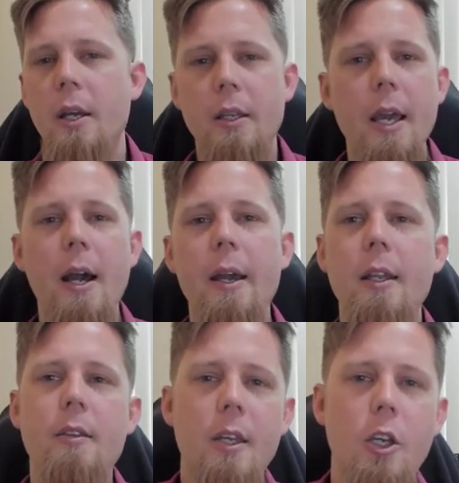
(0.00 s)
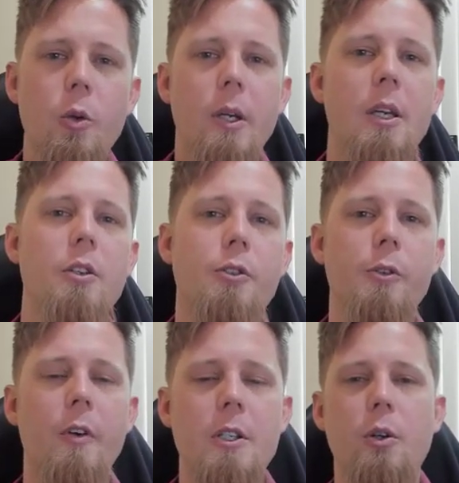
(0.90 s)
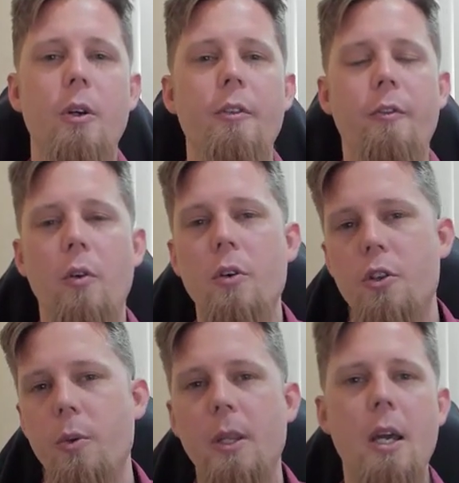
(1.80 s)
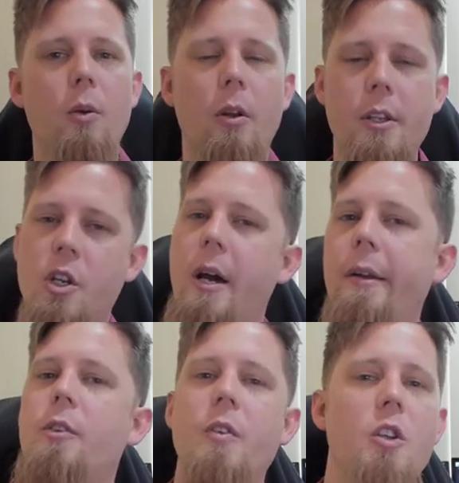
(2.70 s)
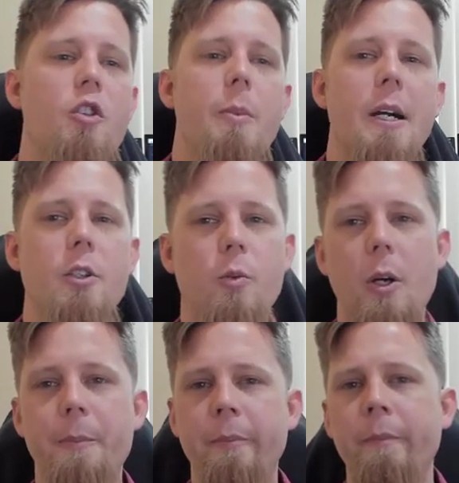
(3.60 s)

yeah, thank you again to Voskcoin for doing that, or all the shout-outs for DigiByte as well.